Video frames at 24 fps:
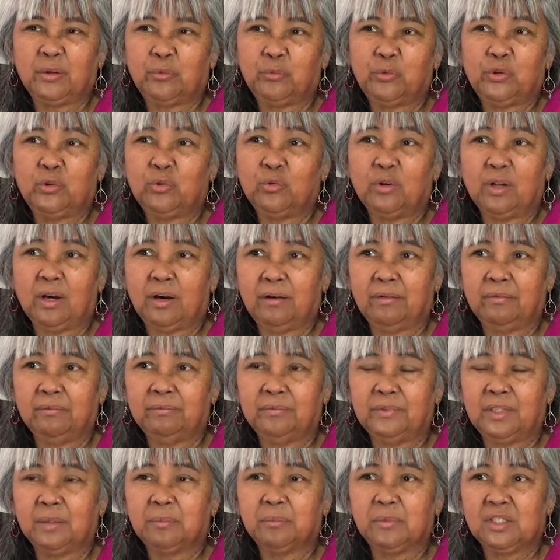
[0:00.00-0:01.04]
We don't have
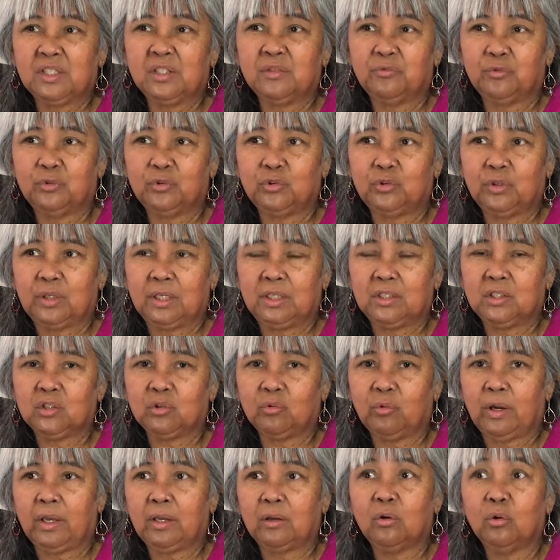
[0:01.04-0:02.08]
that much food to eat. So
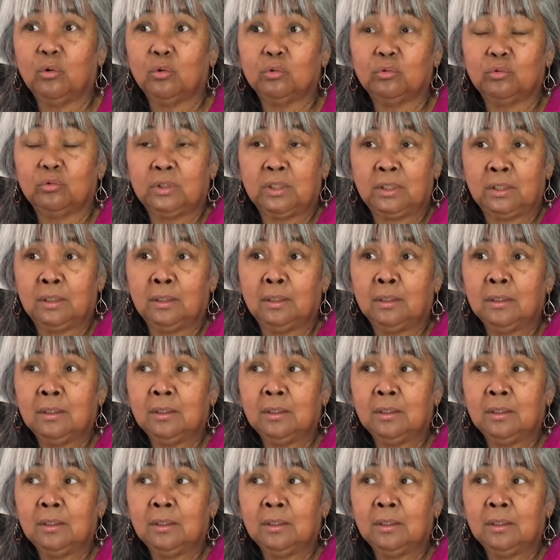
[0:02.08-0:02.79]
I go to the